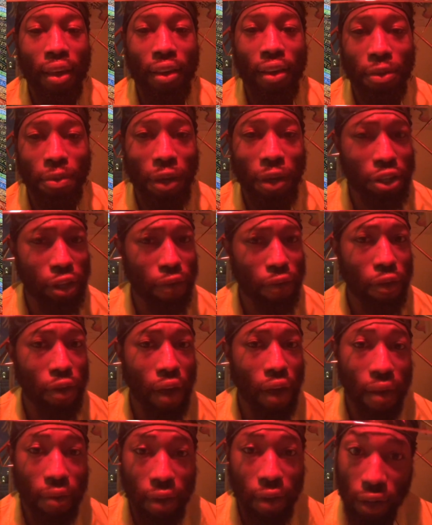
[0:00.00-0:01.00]
Especially if
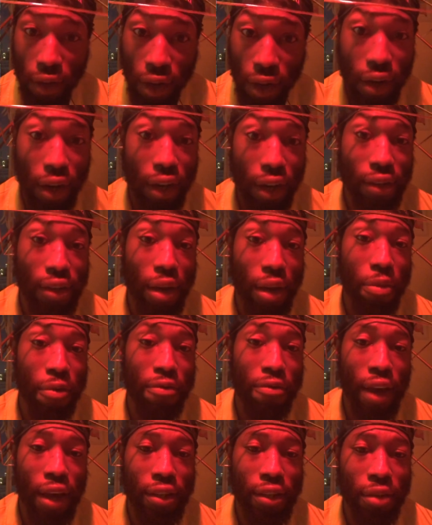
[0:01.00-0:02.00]
you haven't done any type
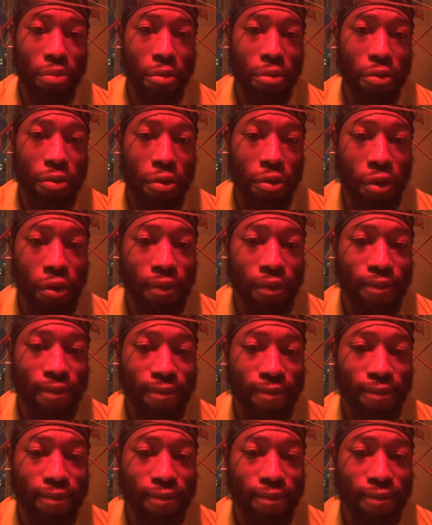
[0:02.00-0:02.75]
of fasting before.